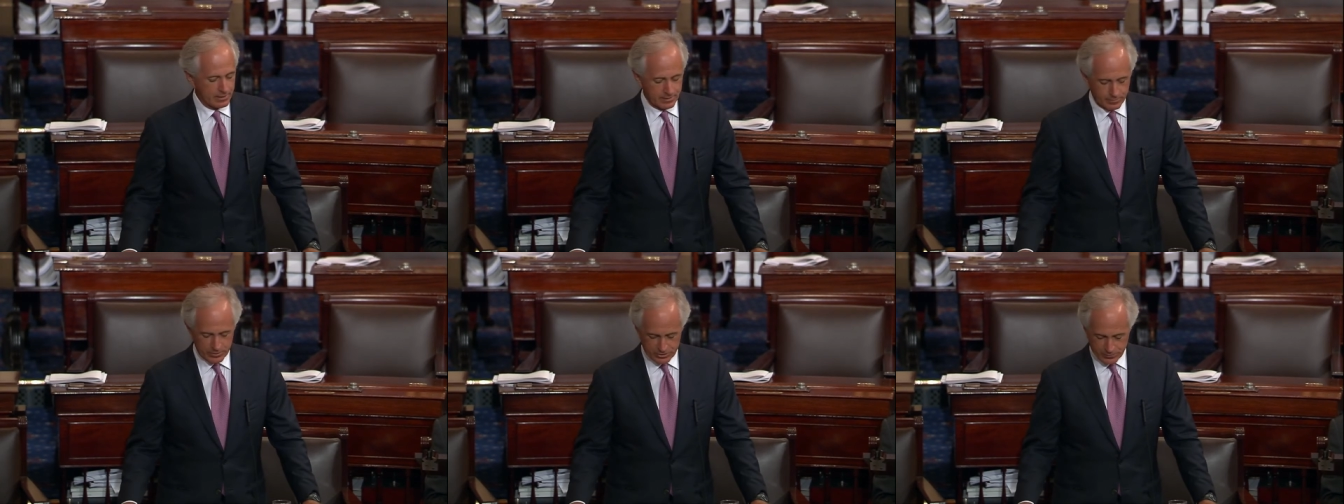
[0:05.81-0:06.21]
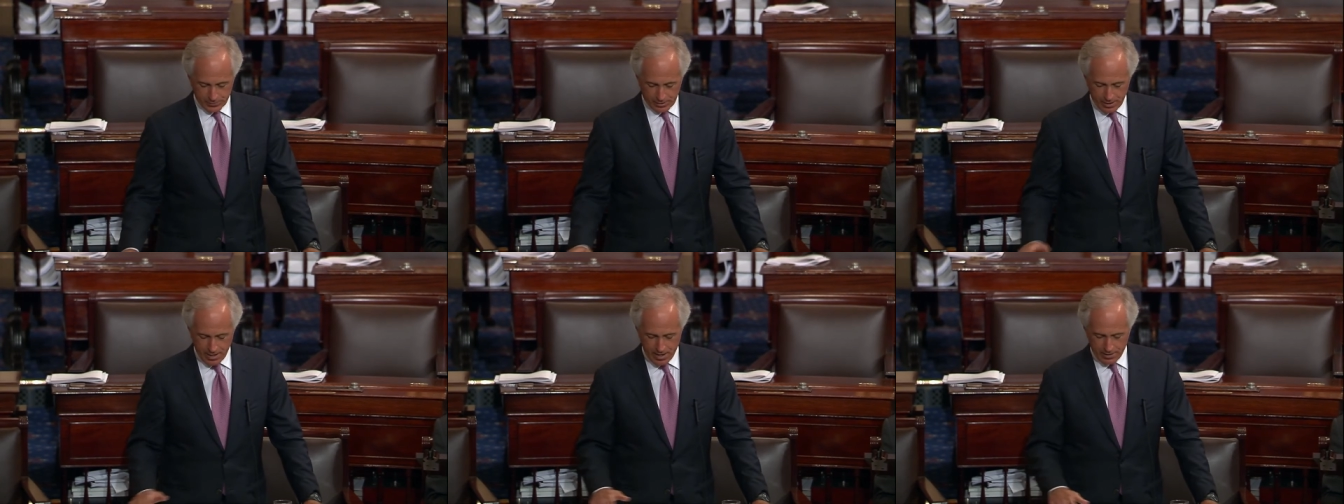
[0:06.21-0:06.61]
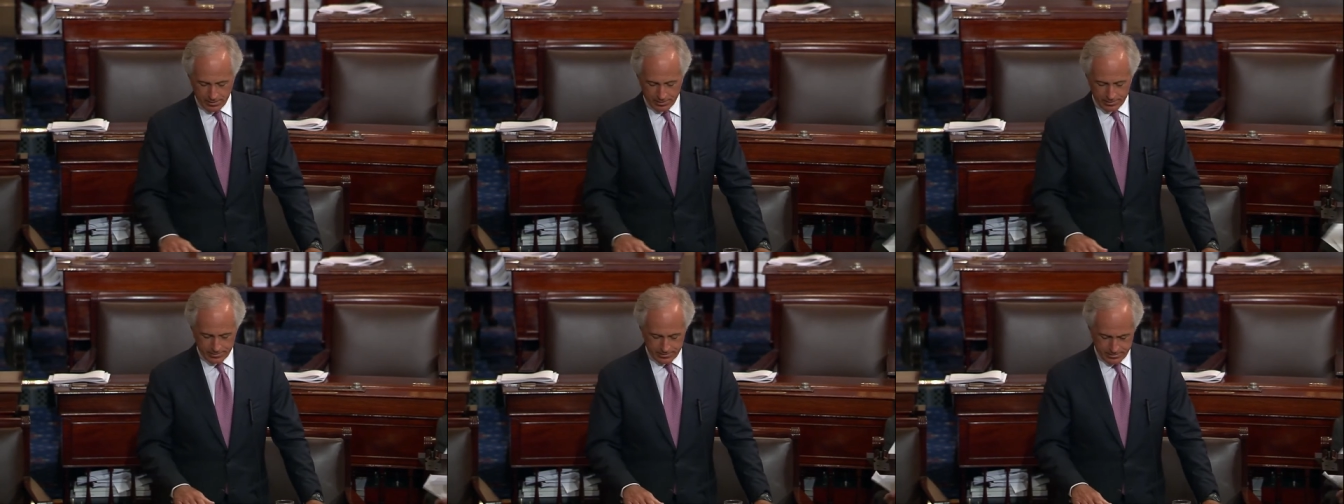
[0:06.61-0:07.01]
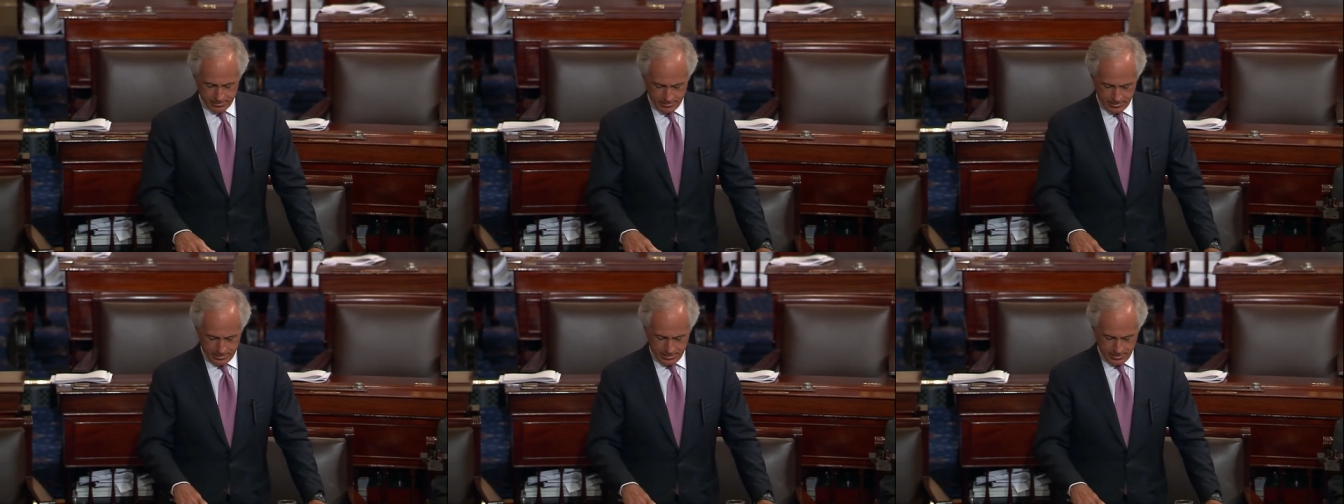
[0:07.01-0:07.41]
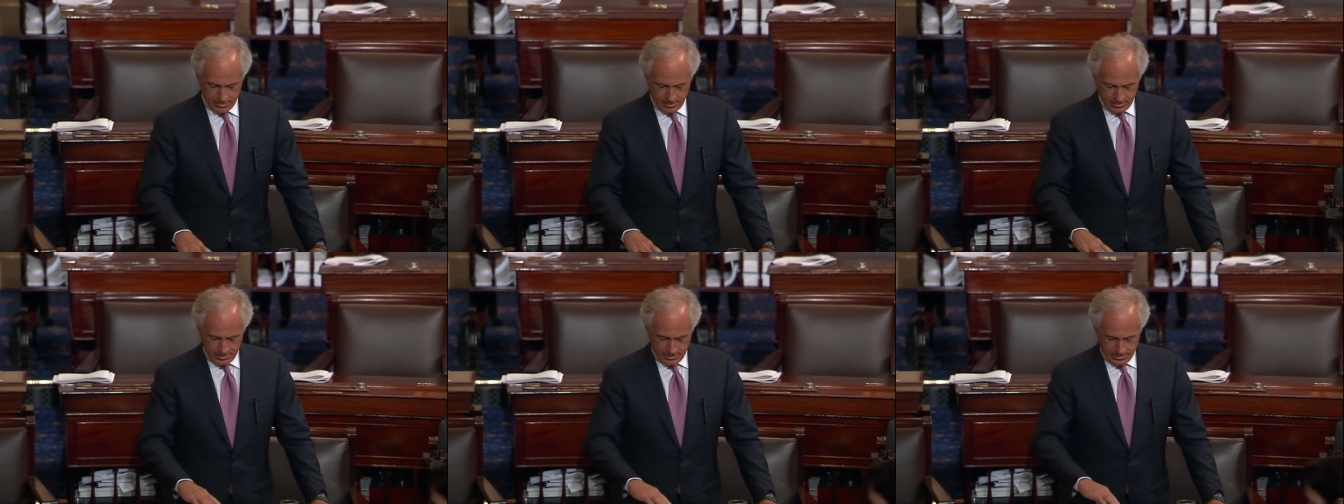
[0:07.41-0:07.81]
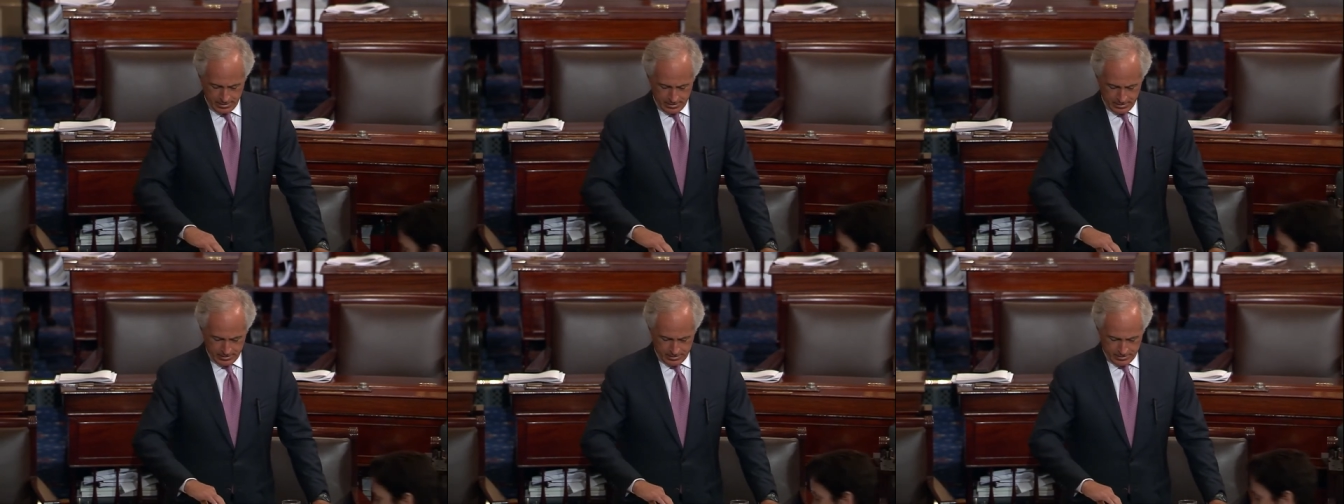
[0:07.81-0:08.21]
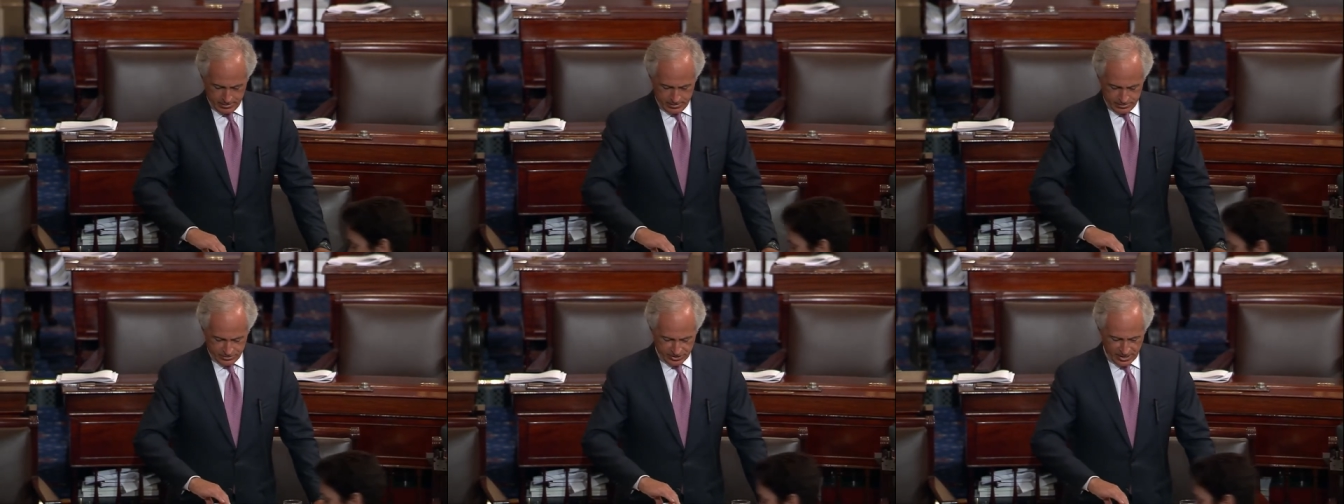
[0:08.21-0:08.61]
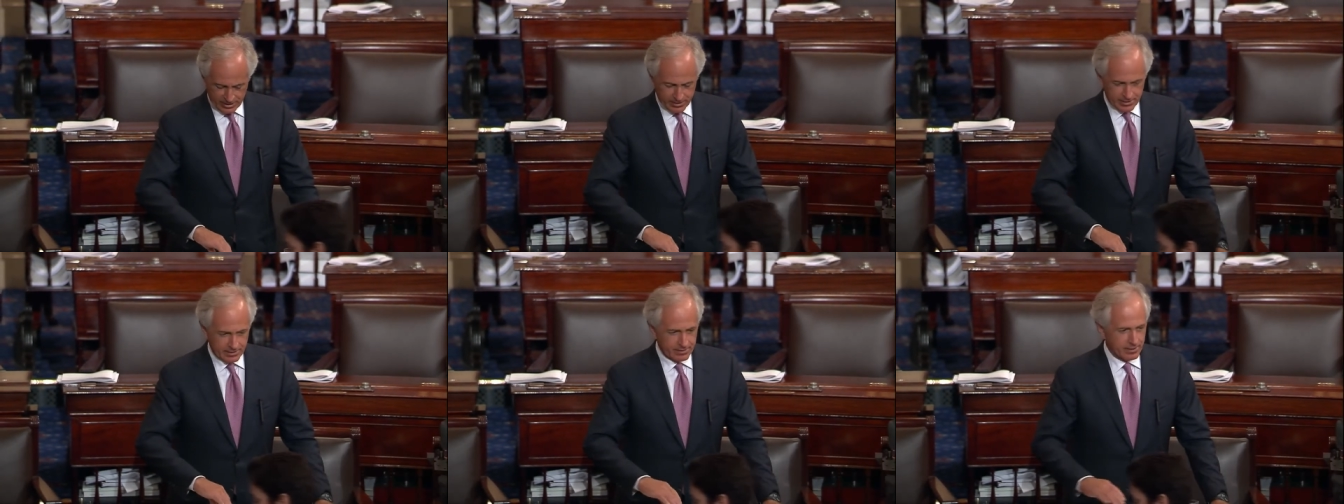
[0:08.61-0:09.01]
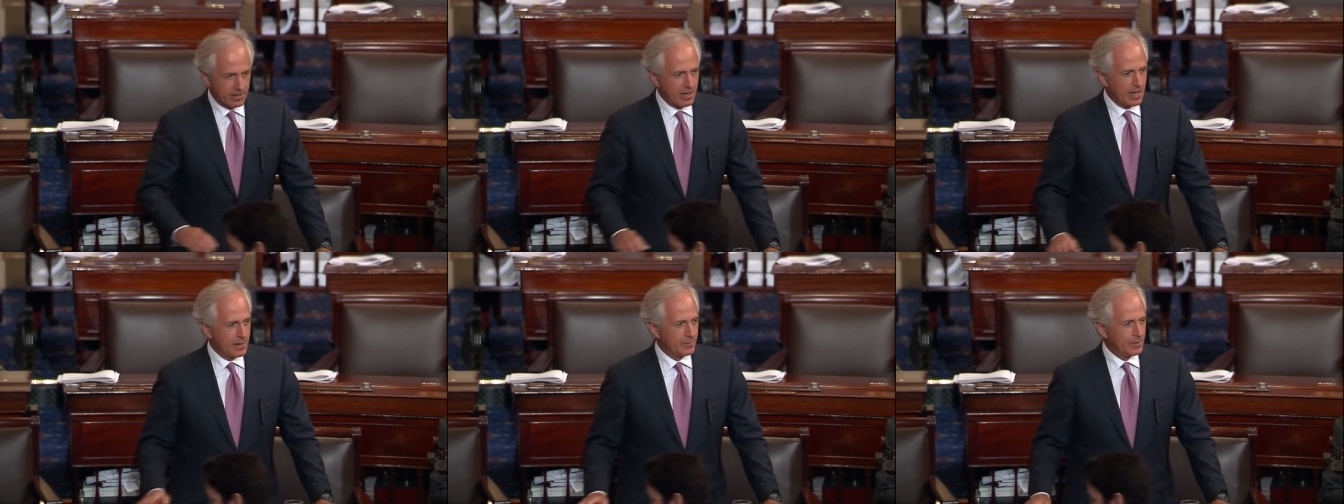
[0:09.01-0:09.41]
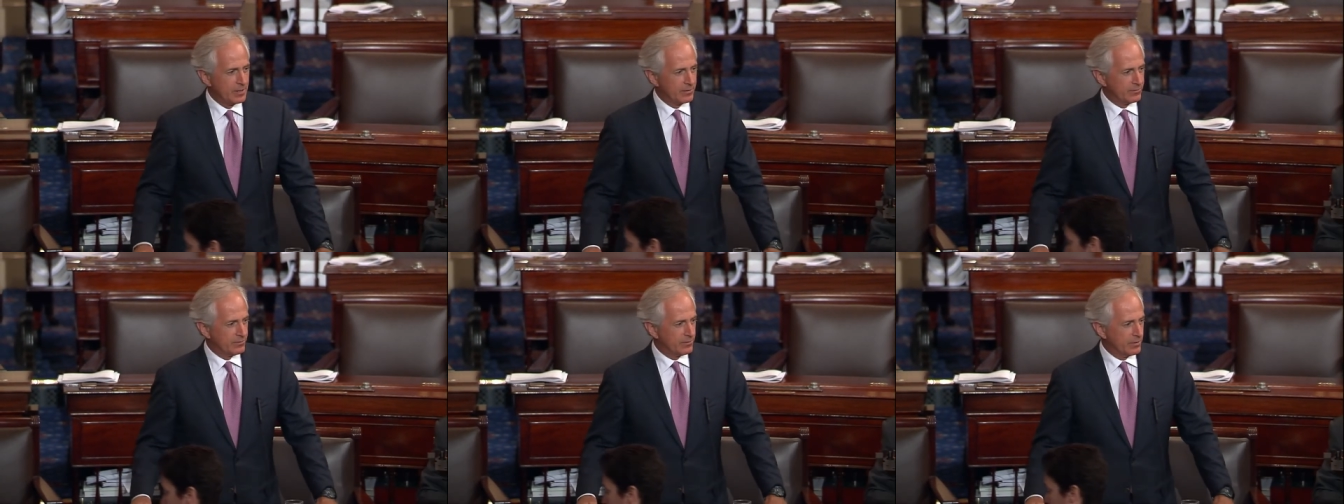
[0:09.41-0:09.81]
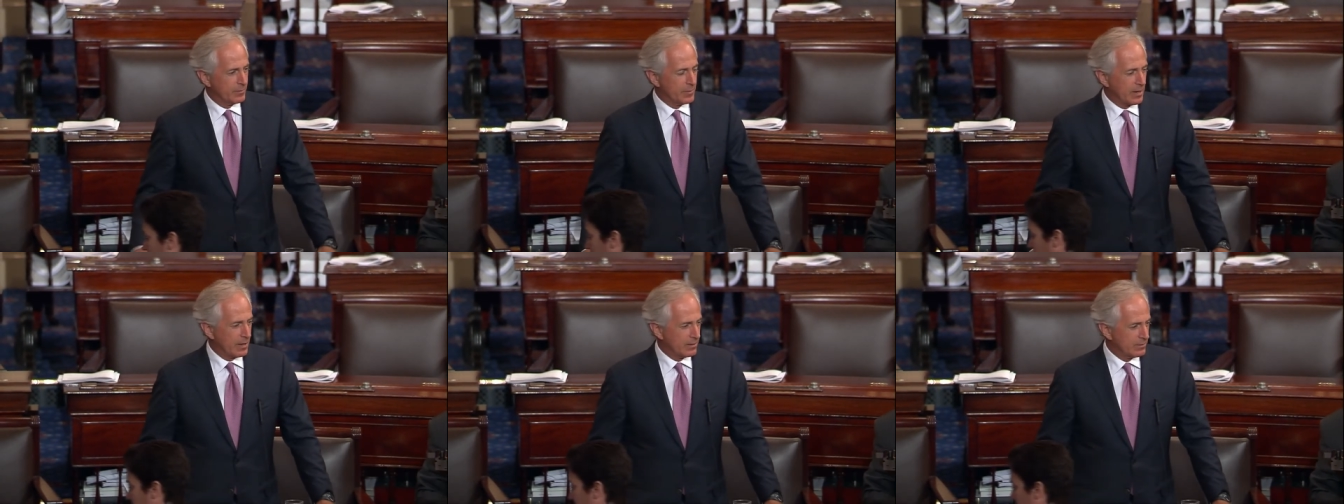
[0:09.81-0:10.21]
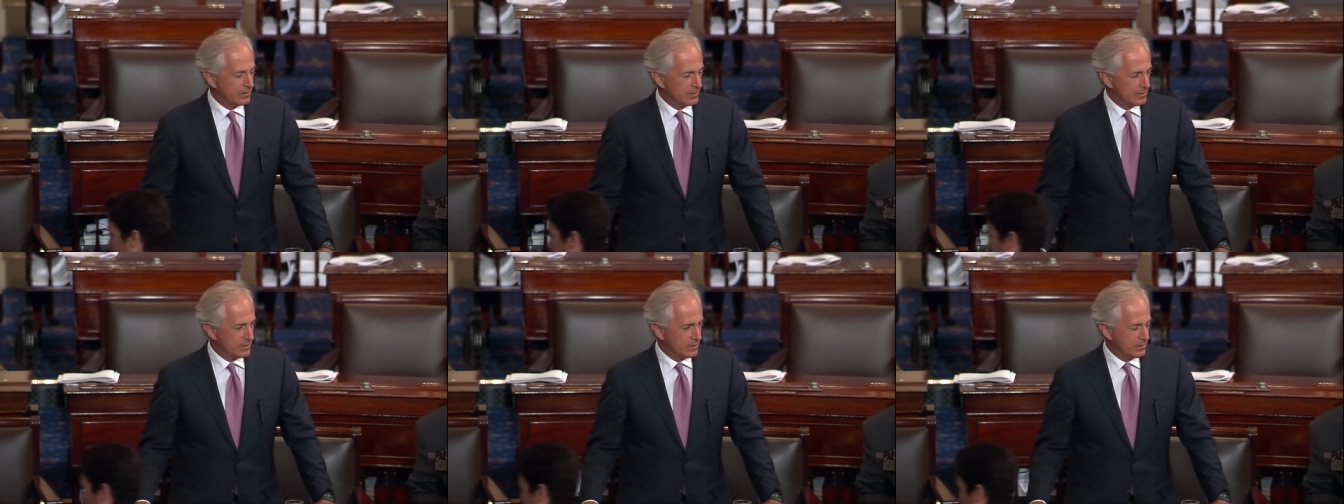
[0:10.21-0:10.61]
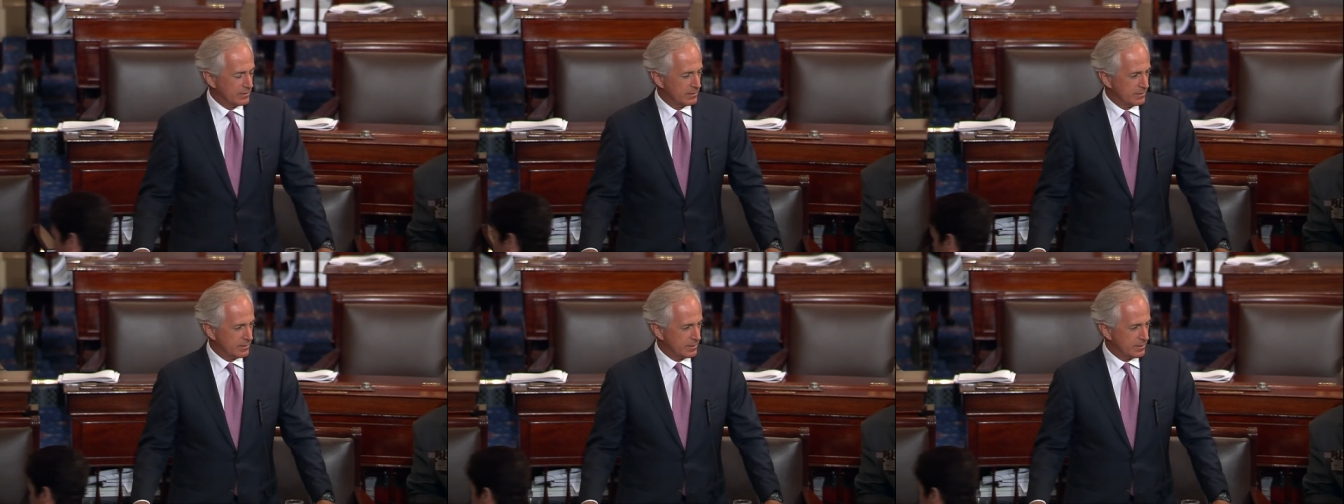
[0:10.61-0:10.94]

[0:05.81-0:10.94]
Mitch McConnell in seconding the comments about the